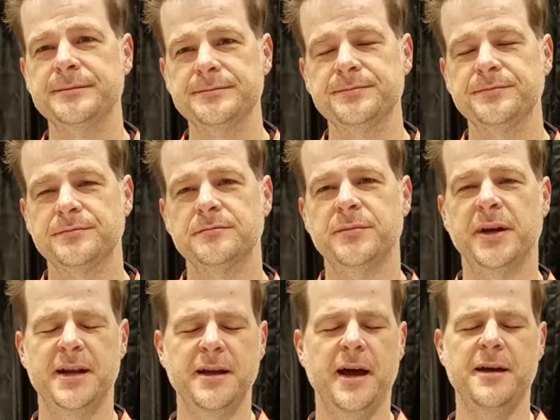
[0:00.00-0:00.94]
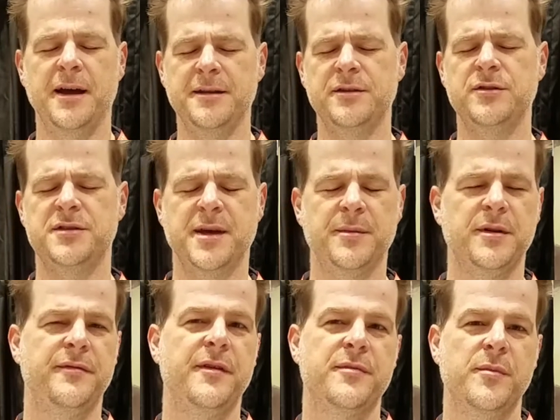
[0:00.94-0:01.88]
Okay. But I, I, I did do some of
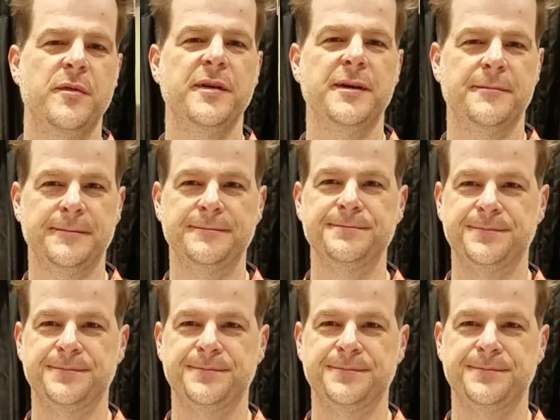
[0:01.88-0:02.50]
the fifth movie. Yeah.